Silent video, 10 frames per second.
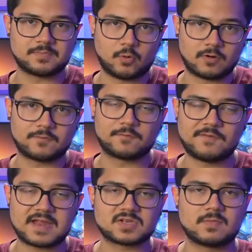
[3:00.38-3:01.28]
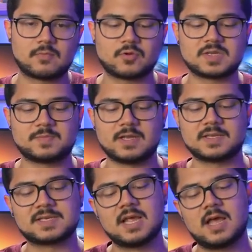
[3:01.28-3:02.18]
support for faster memory
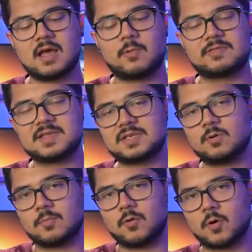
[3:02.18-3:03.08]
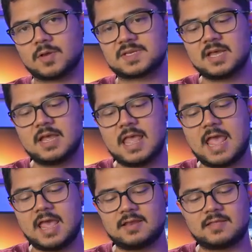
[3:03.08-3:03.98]
speeds with these newer boards.
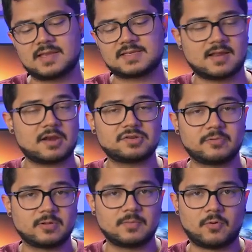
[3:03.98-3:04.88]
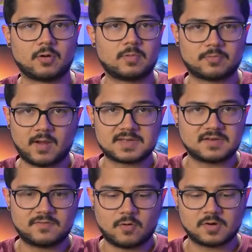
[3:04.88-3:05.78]
And that's actually really important with
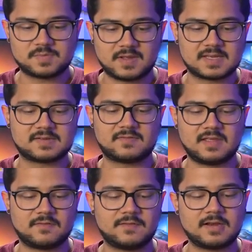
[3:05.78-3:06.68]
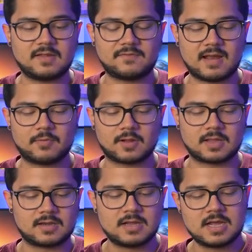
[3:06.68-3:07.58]
Ryzen, of course, because of the Infinity Fabric
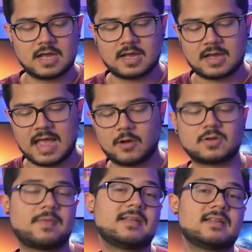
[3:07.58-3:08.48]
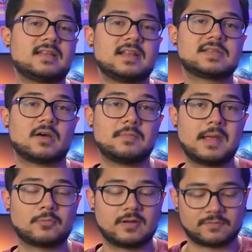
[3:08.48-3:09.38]
and how dependent it is on
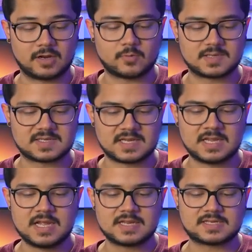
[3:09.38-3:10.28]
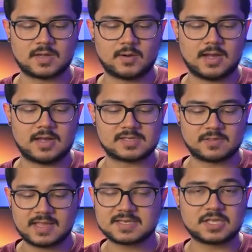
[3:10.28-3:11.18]
memory frequency. So
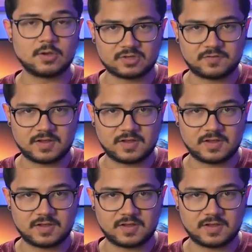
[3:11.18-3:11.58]
that's a huge